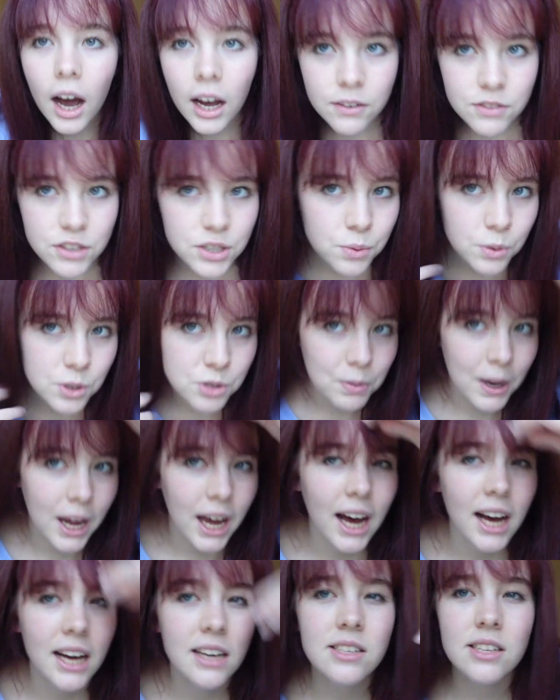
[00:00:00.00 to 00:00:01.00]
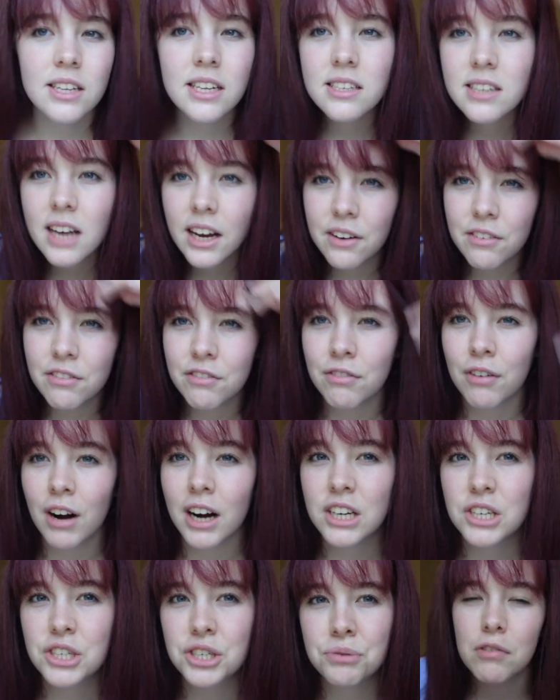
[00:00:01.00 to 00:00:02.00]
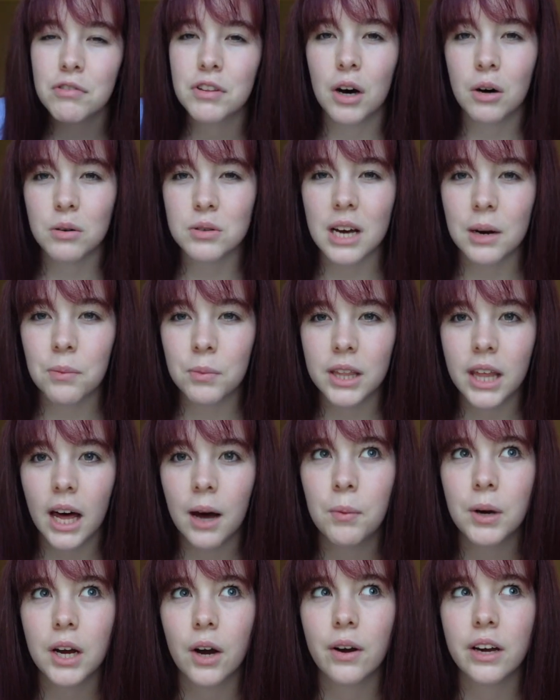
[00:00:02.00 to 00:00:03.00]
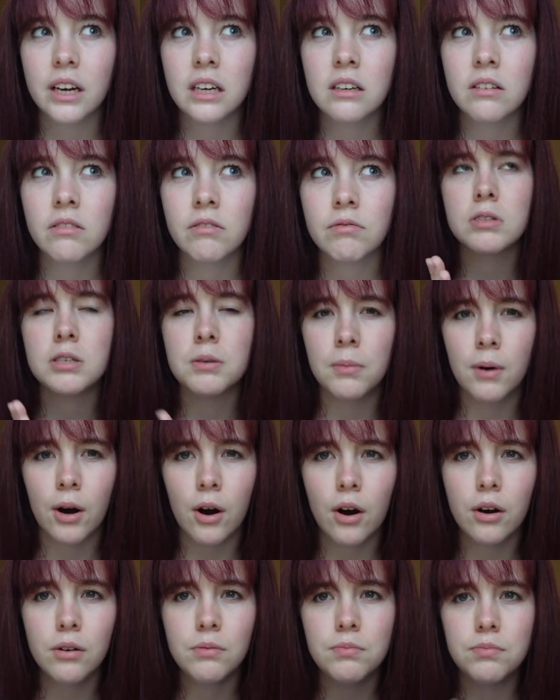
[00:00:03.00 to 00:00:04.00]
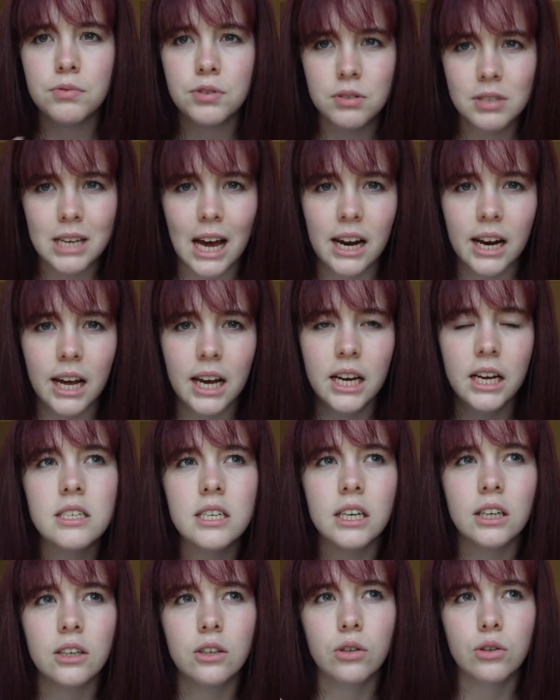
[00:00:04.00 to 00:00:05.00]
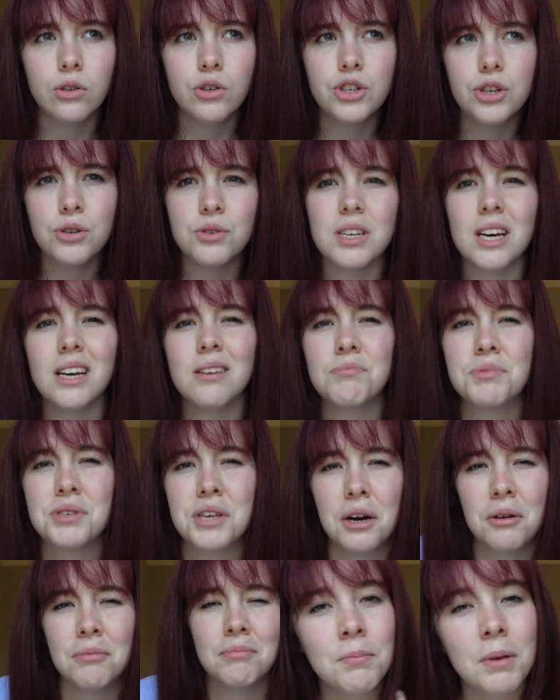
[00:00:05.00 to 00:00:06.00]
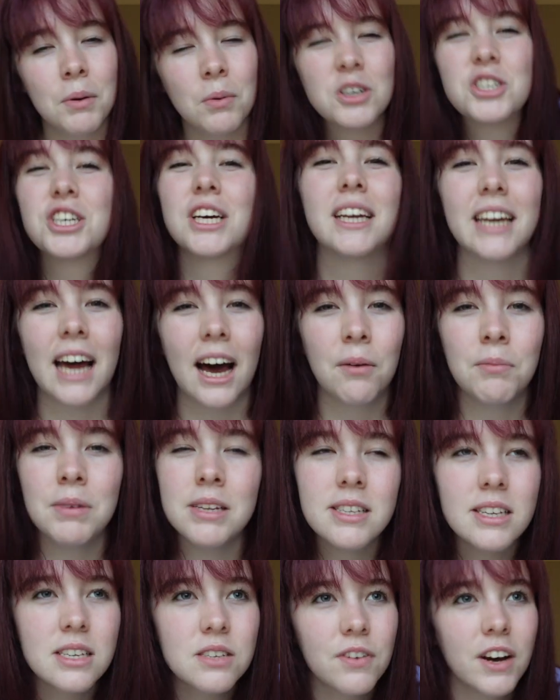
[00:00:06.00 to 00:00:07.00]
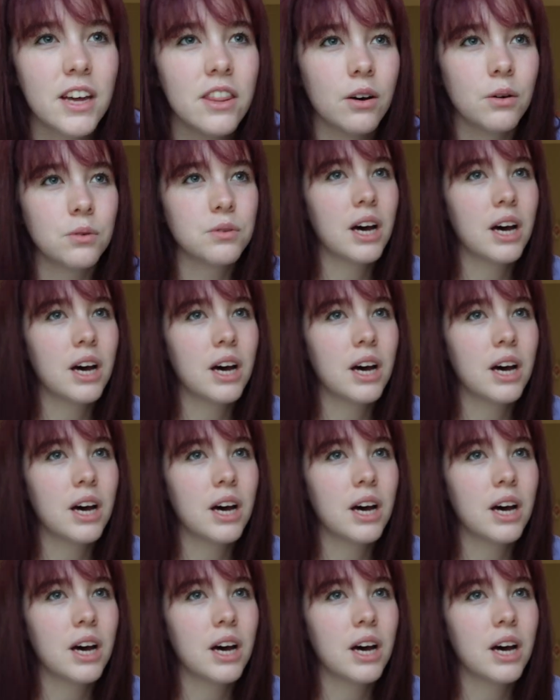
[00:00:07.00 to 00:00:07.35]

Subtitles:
I've just washed my hair so that it's kind of fresh the whole time we're there. We're going tomorrow, Saturday, till Tuesday. So me washing it now means it's fine the whole